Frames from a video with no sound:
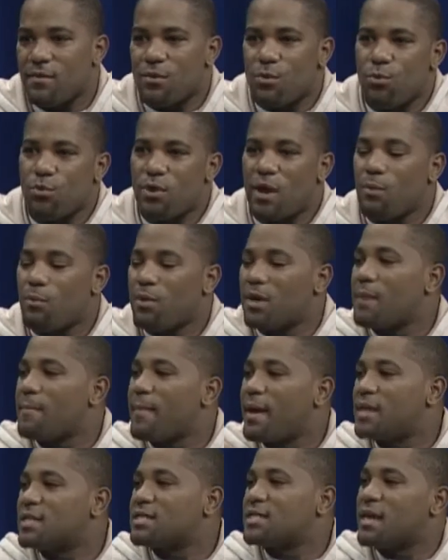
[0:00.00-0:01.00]
who they want to
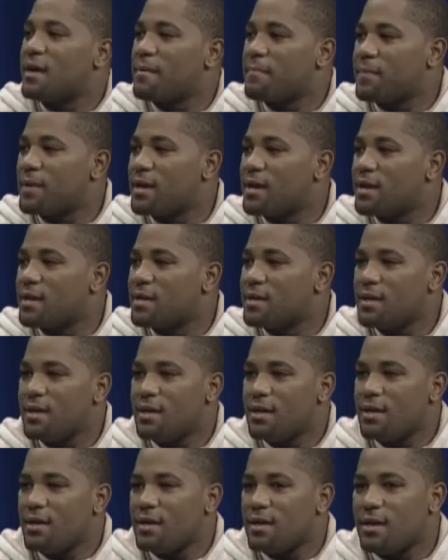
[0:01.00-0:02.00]
make champion
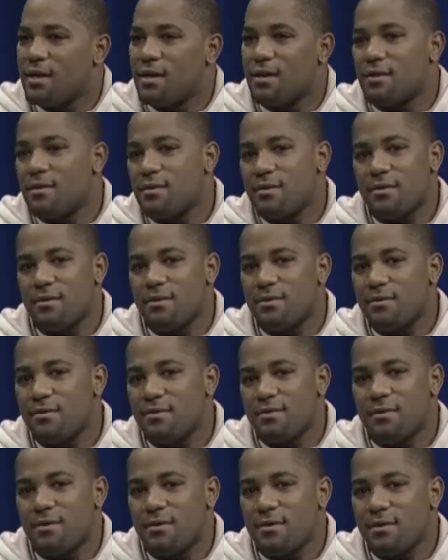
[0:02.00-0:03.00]
and
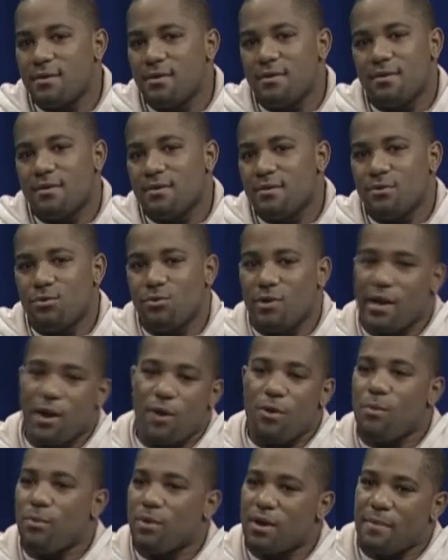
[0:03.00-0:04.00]
who they
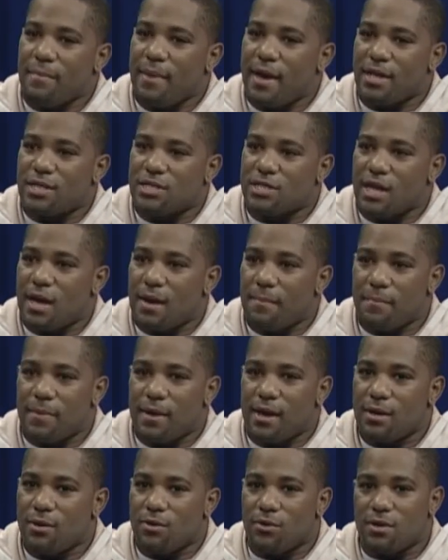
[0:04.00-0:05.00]
don't want to make
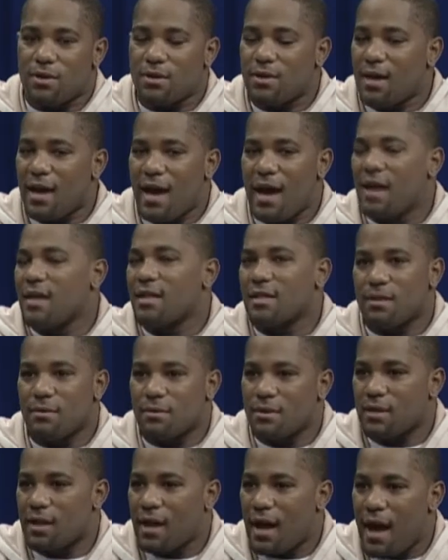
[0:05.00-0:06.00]
champion, or the I,
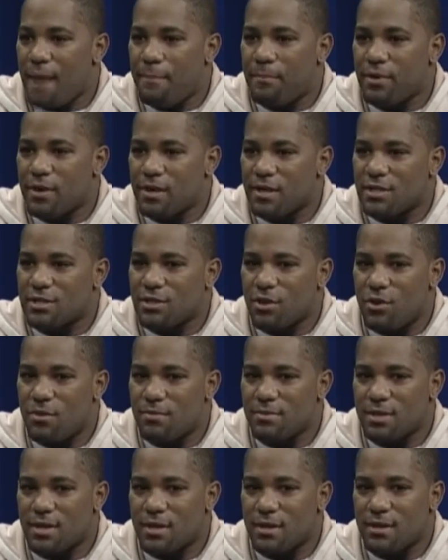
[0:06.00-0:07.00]
the I, put it in
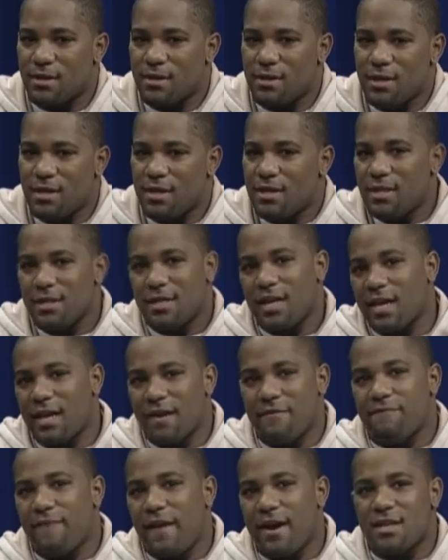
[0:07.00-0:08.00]
terms the they
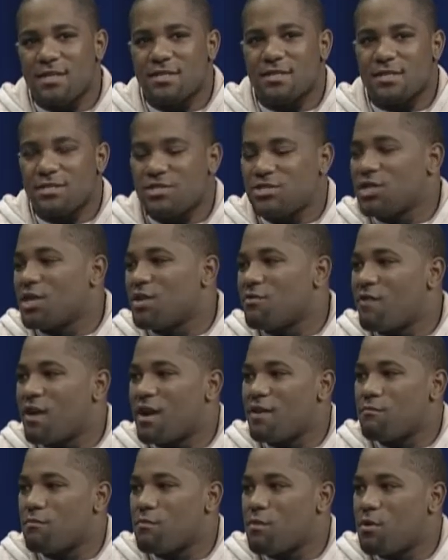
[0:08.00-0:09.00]
give fighters the Sugar
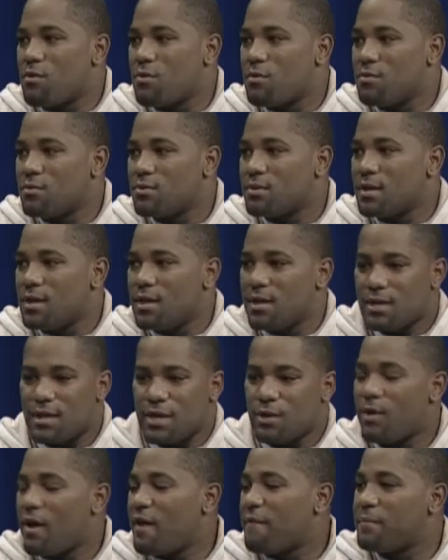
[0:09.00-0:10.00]
Ray road.
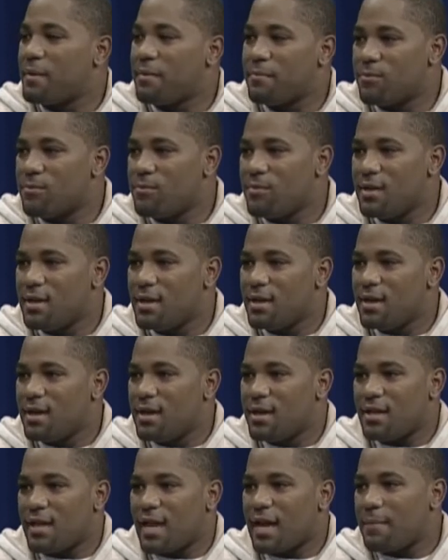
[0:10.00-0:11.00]
Then you have people
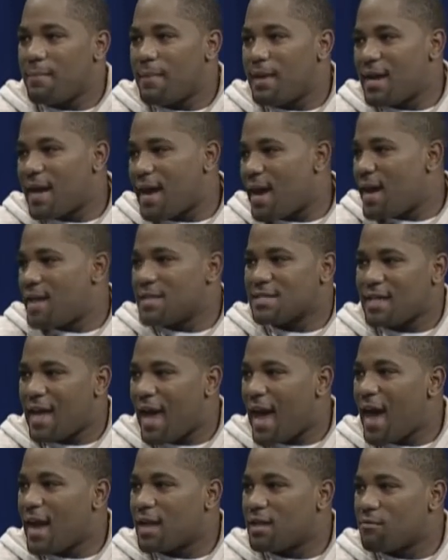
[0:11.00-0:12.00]
like me that has the
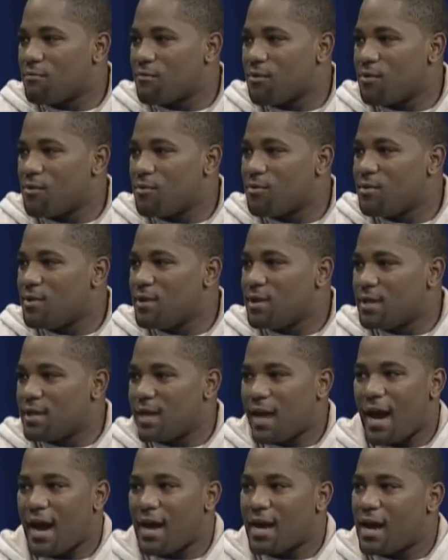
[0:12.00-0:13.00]
Hagler role, mm-hmm.
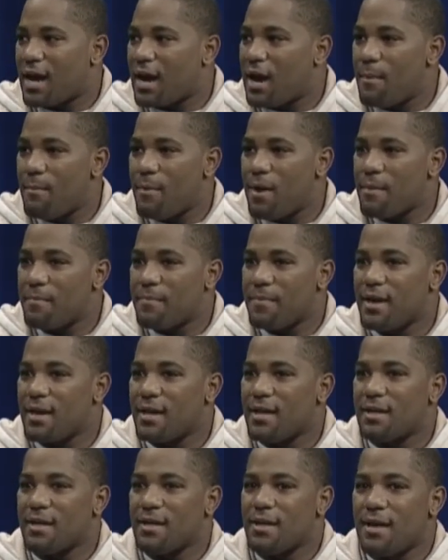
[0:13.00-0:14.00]
that got to come up
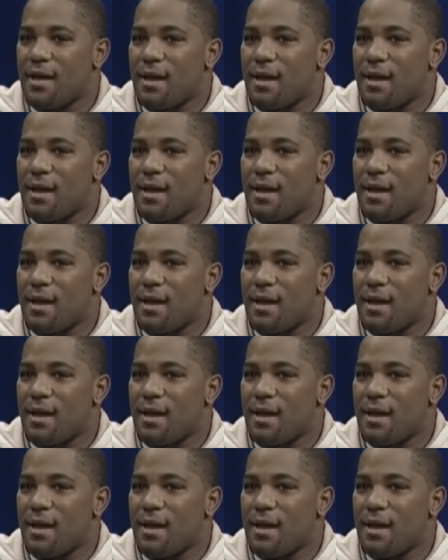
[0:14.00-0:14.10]
and